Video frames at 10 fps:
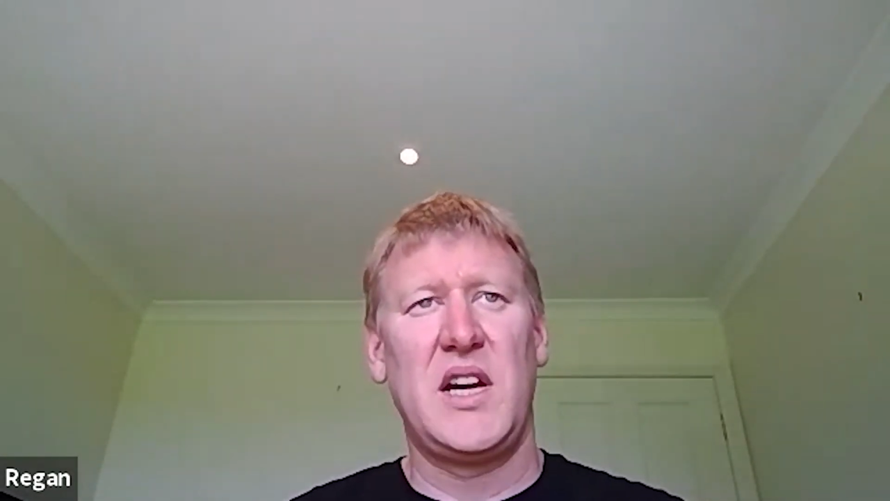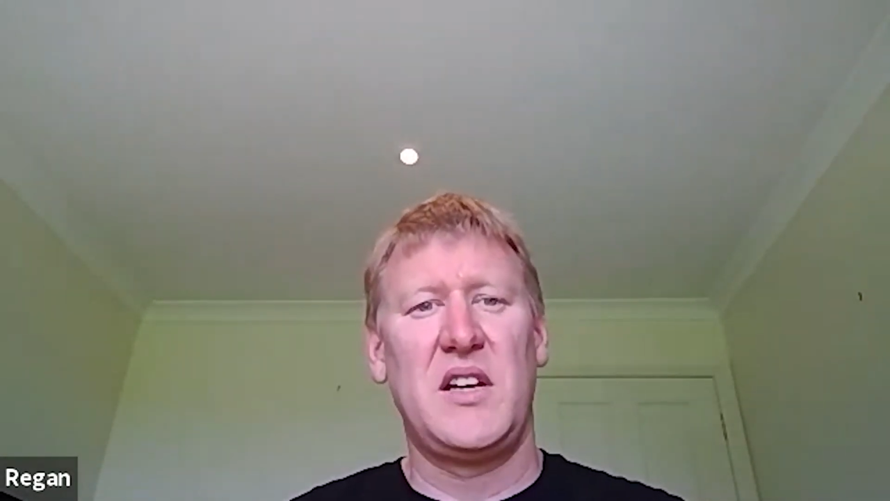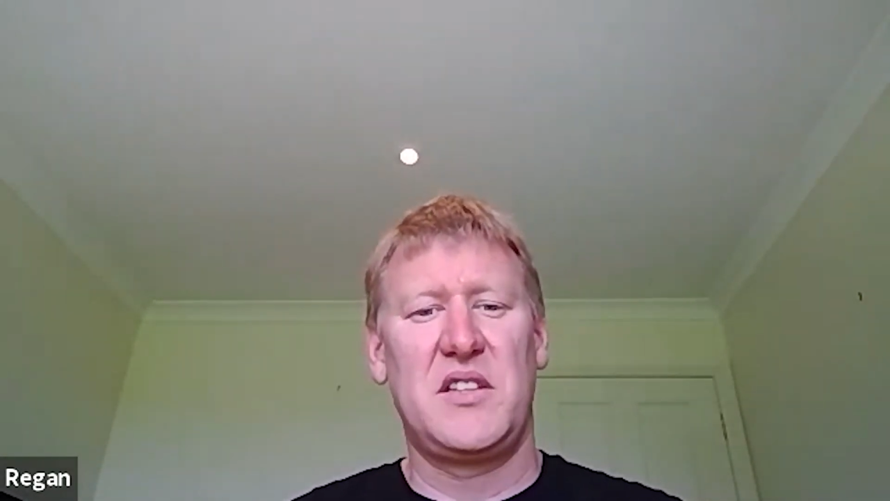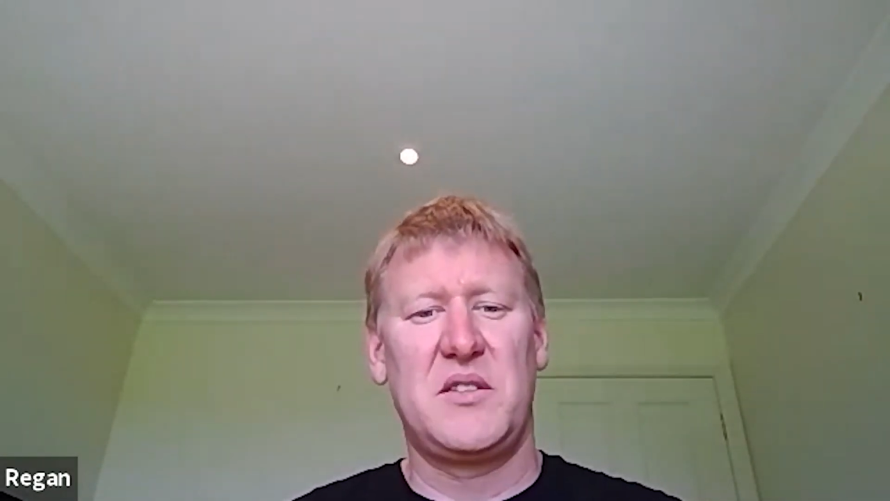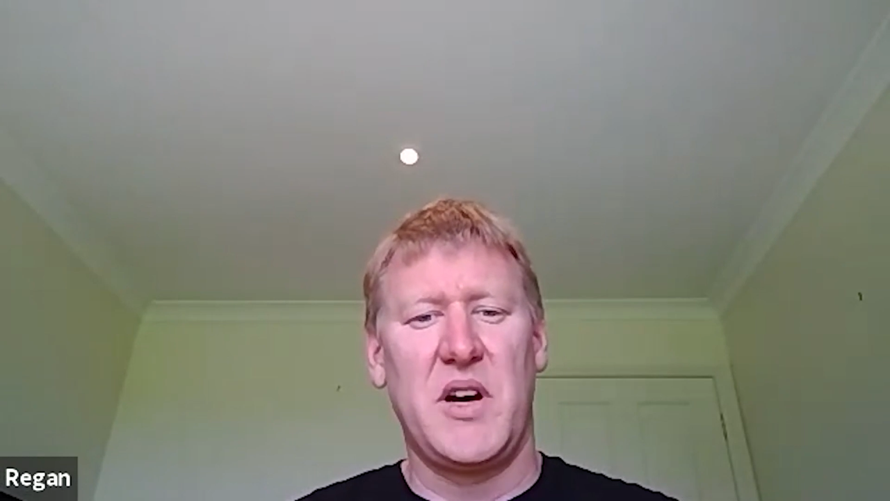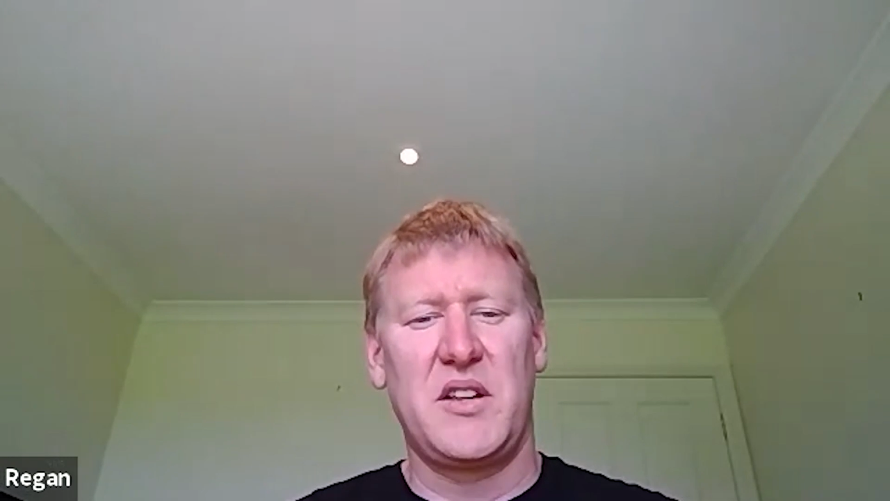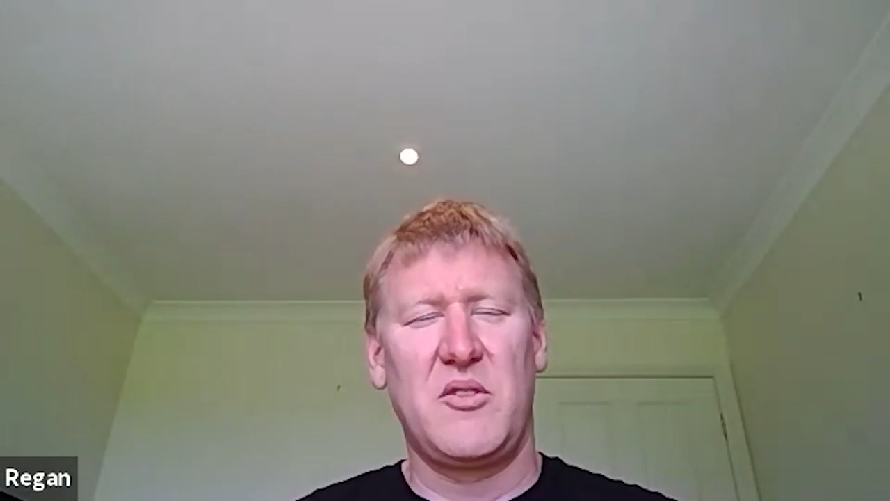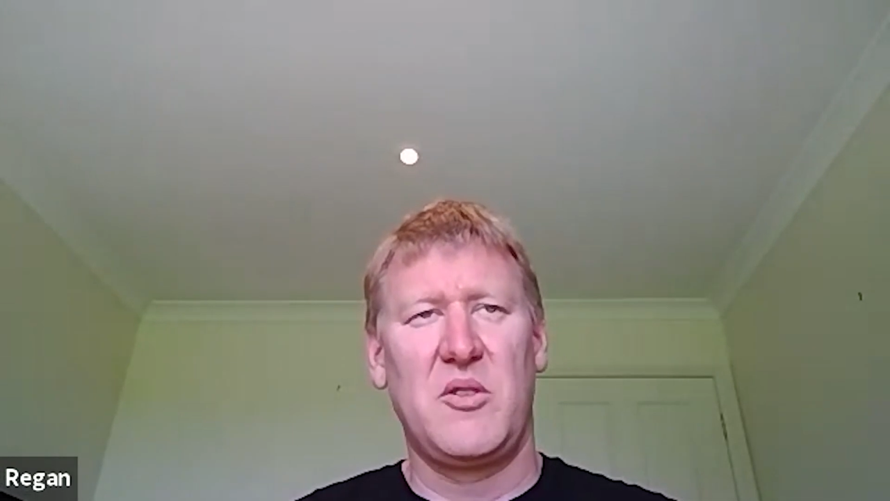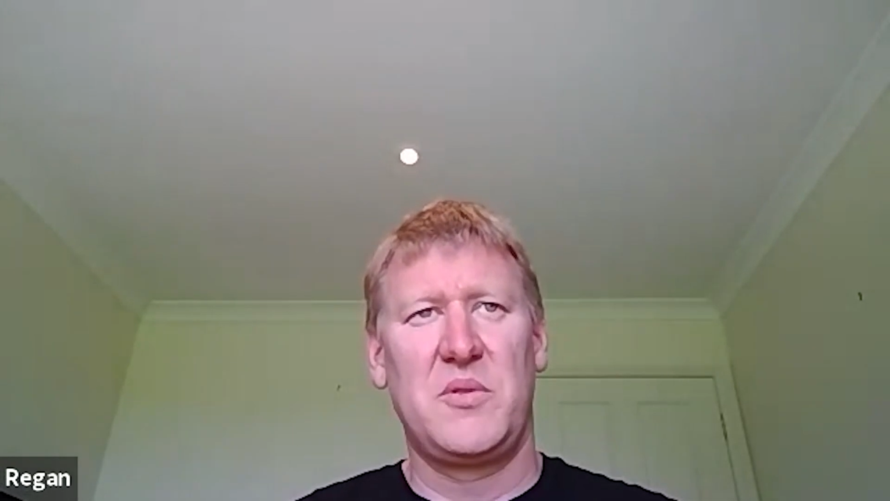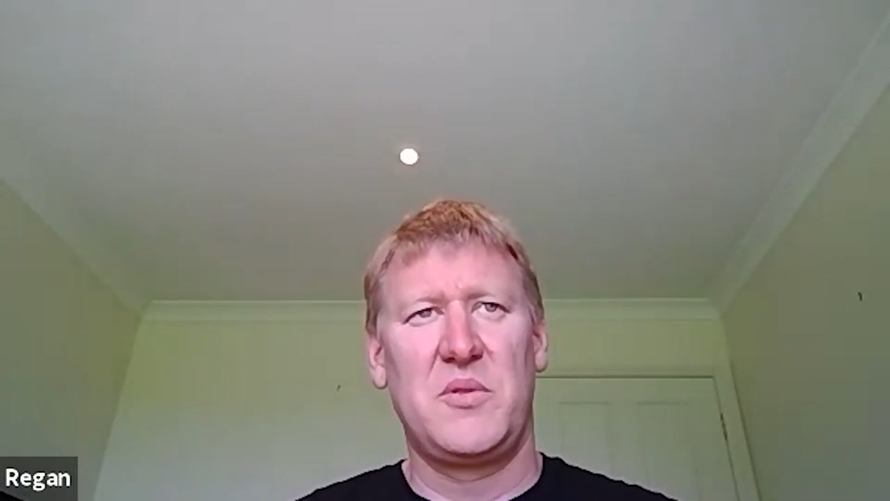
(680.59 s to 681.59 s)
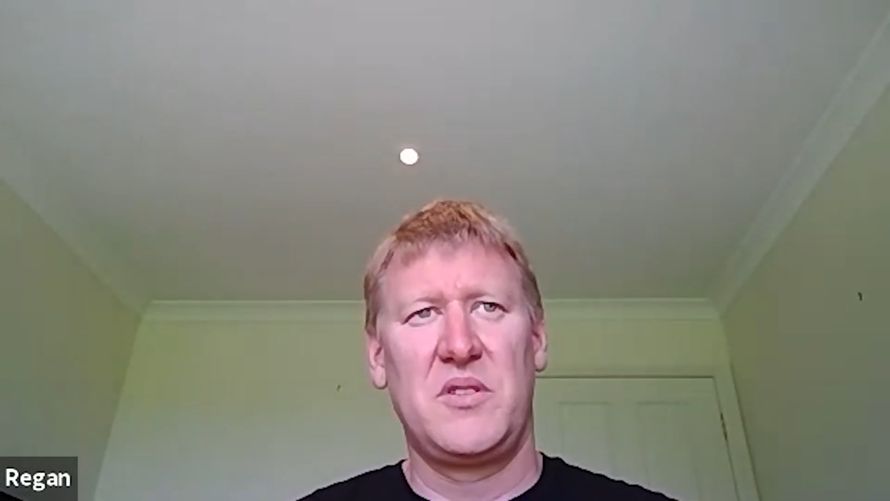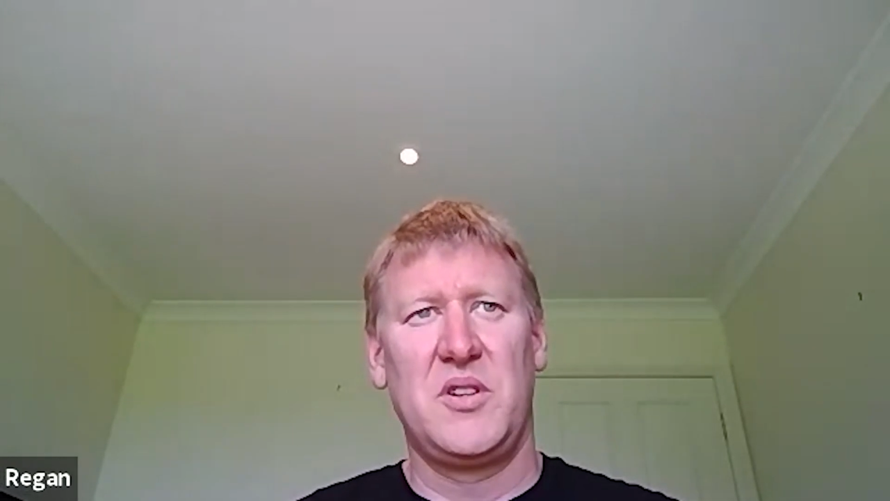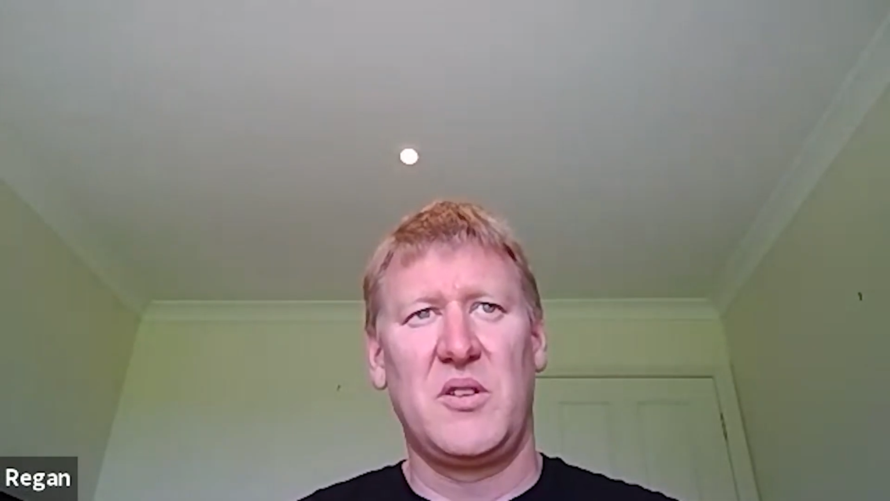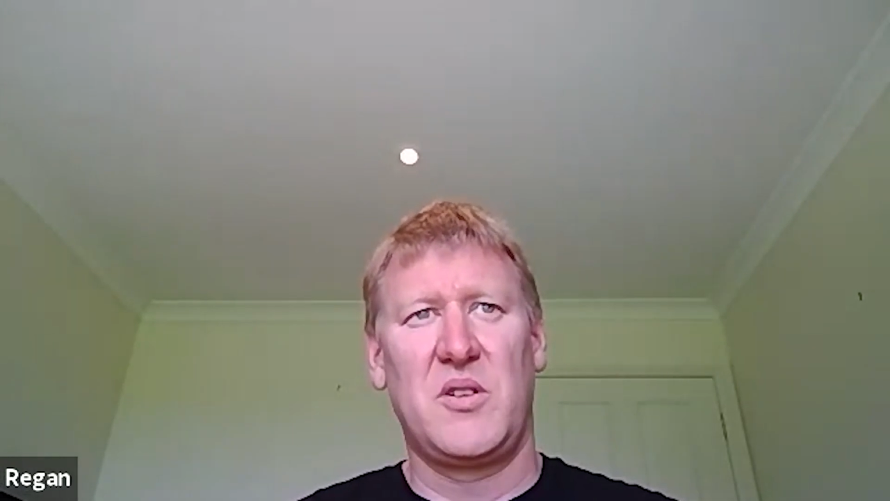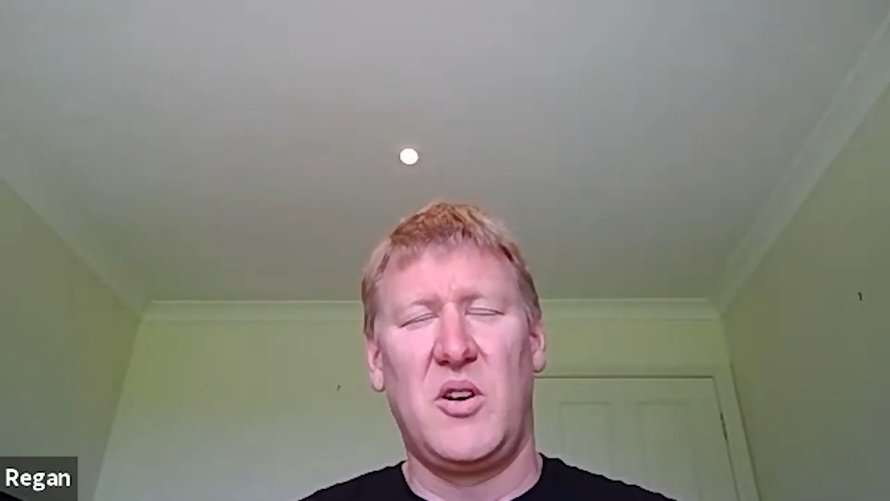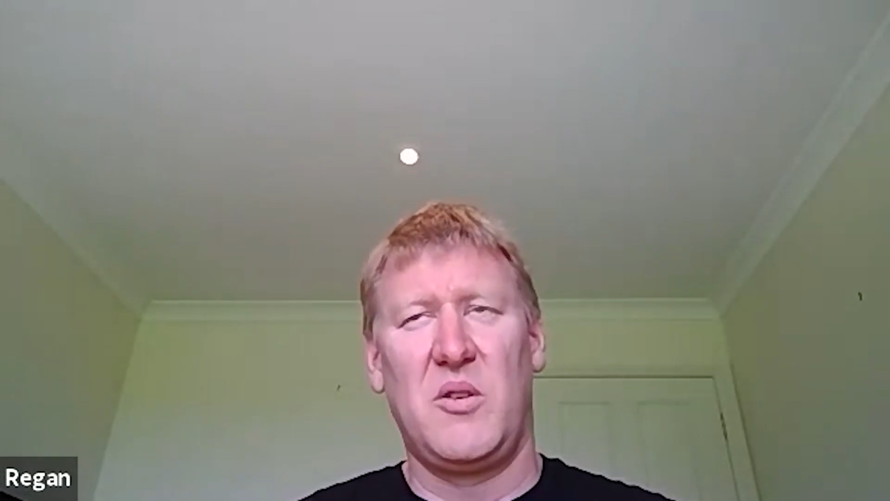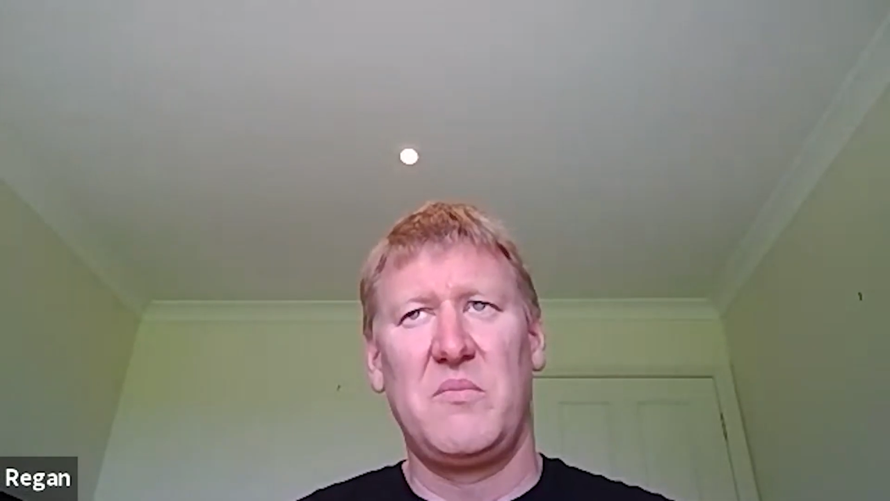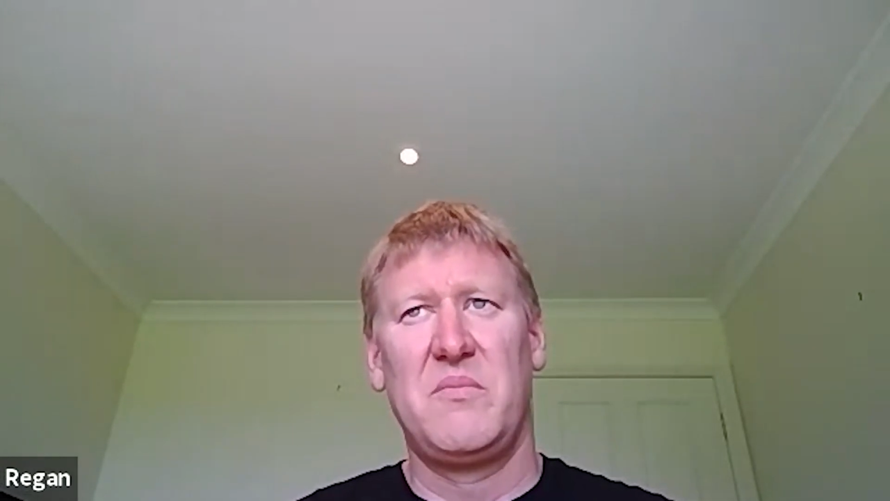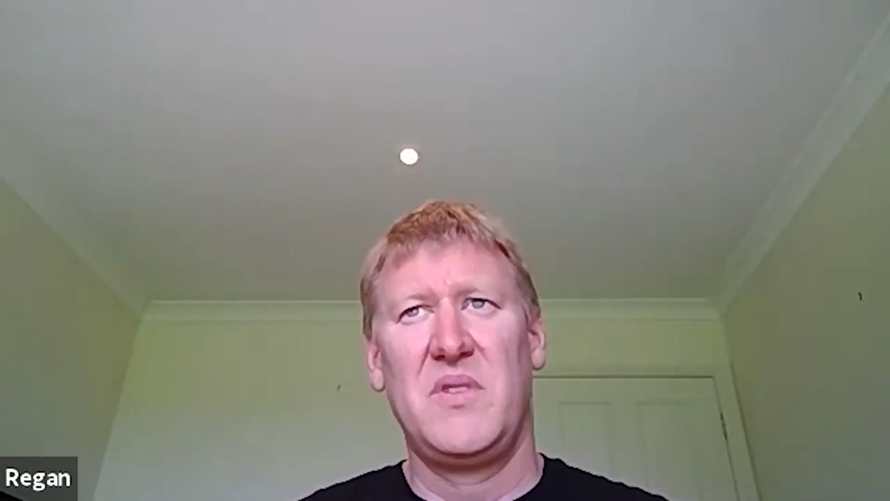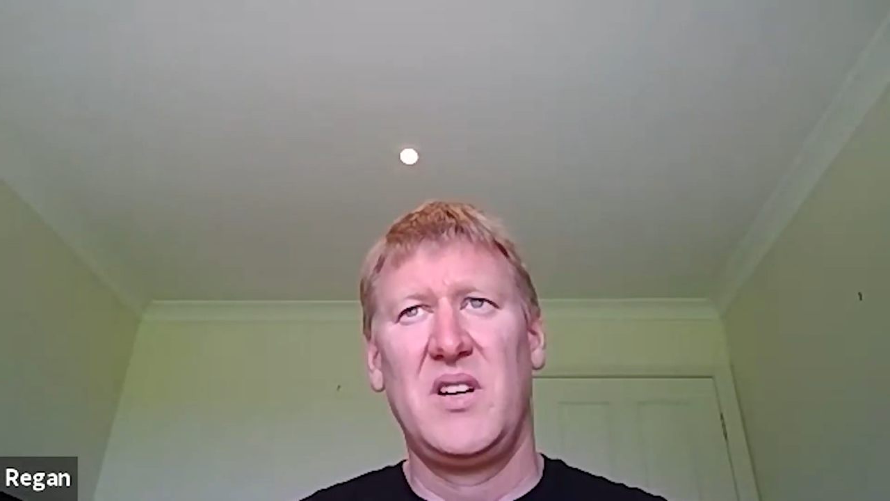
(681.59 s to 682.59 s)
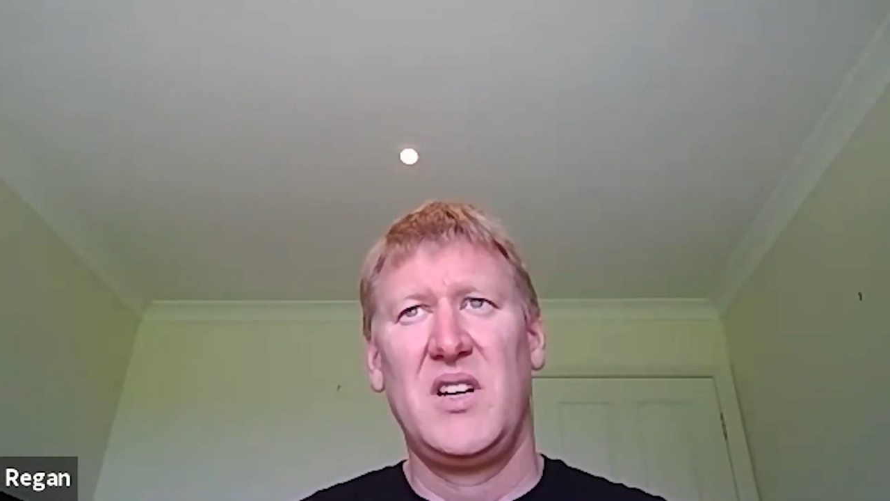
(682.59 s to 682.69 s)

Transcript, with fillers: at smartencrypt.com